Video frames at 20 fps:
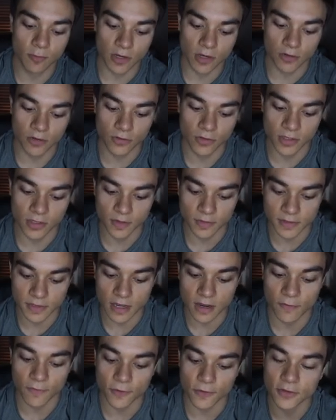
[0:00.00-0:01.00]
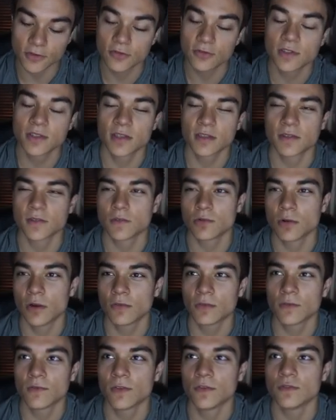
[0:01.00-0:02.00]
We are doing dips now for two sets of
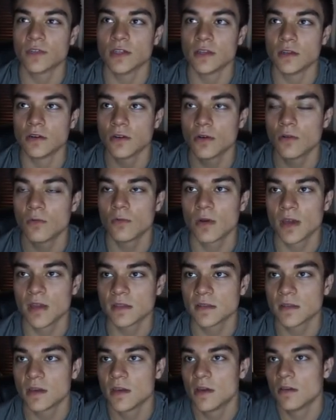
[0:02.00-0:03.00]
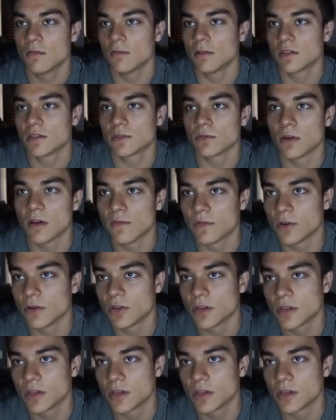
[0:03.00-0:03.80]
12 to 15, no weight whatsoever.